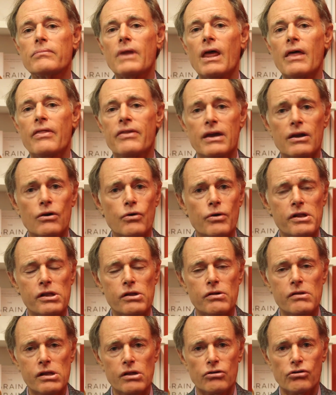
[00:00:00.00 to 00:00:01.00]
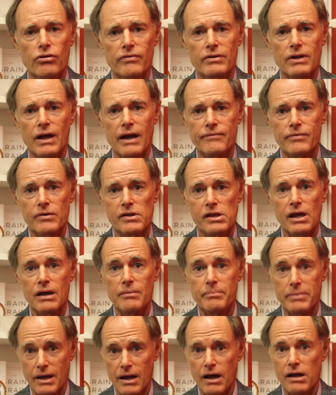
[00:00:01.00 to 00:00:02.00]
the increased usage of glyphosate
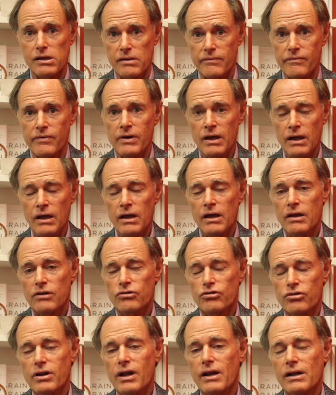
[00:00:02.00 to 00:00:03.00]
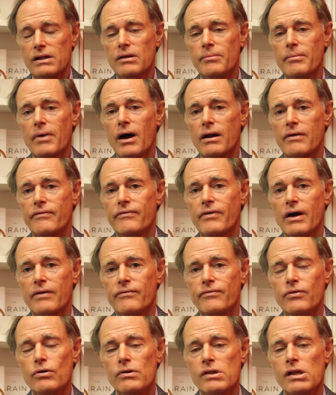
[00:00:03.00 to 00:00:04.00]
because of genetically modified
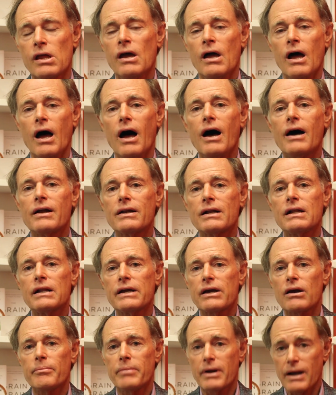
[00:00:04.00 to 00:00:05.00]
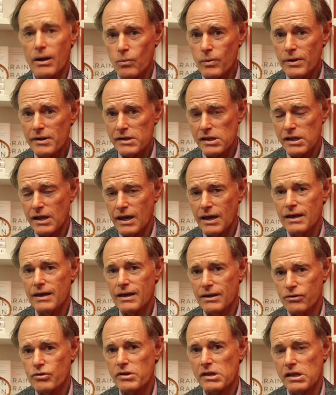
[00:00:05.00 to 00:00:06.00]
foods? Unclear. But I will say,
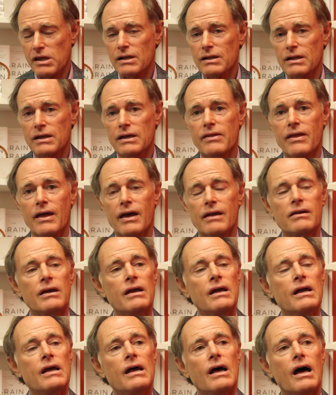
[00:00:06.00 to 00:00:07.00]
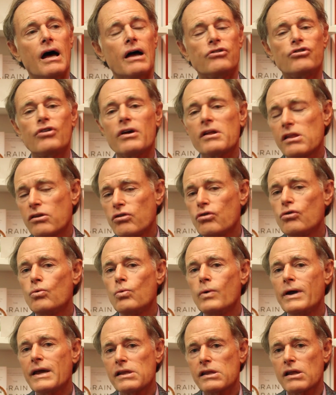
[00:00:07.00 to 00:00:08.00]
interestingly, that uh, just two
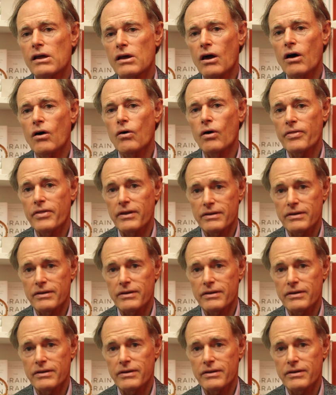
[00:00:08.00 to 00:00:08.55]
weeks ago at the